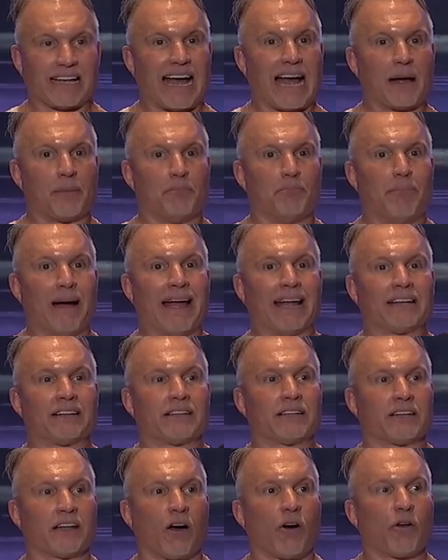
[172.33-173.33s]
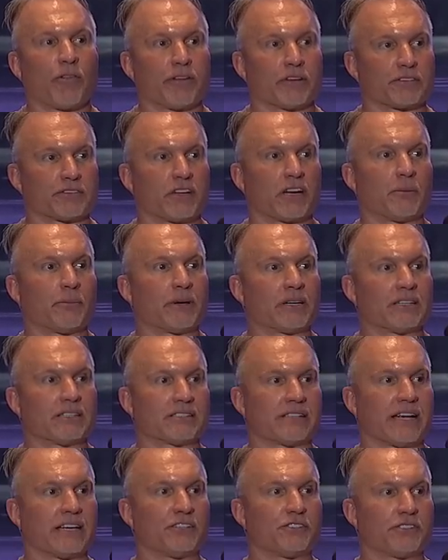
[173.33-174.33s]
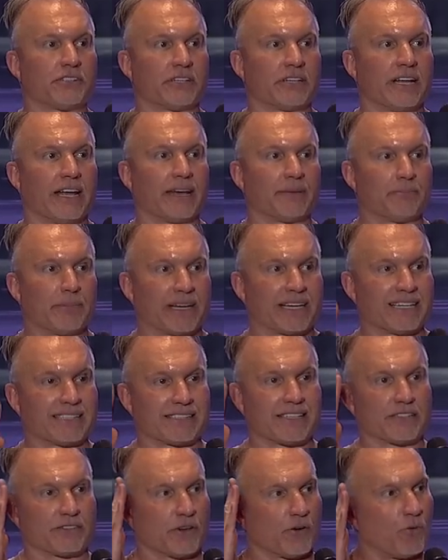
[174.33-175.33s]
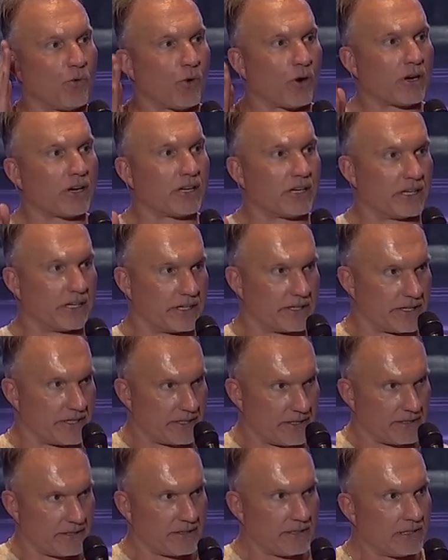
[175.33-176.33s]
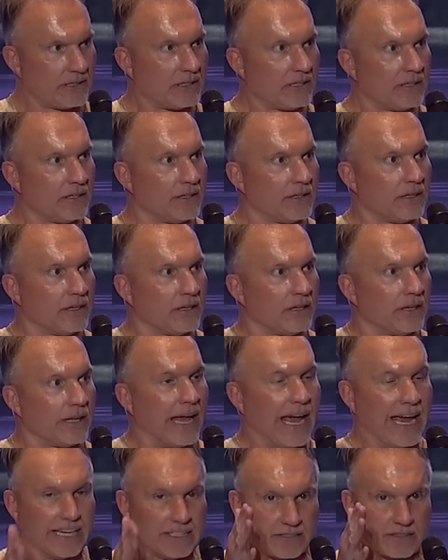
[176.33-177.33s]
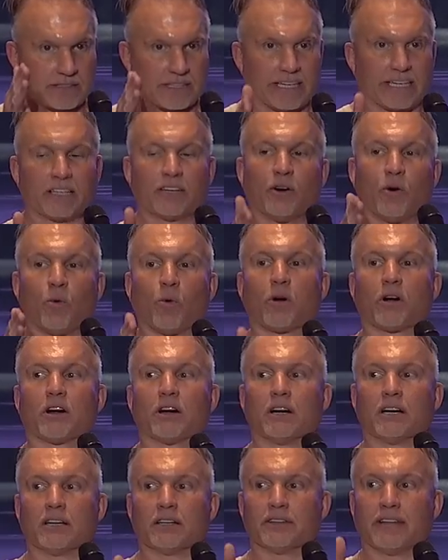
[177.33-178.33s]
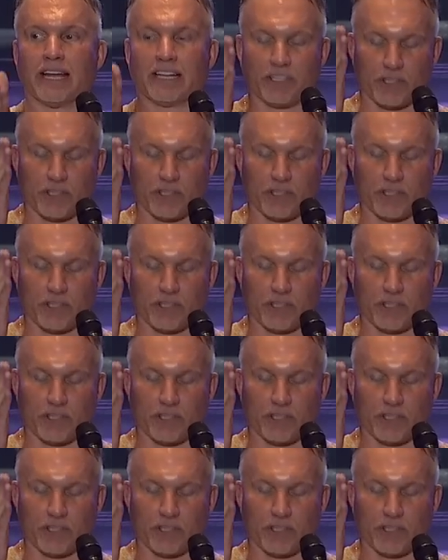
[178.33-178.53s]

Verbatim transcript: I abandon all the sermonization because there's a word, a single word that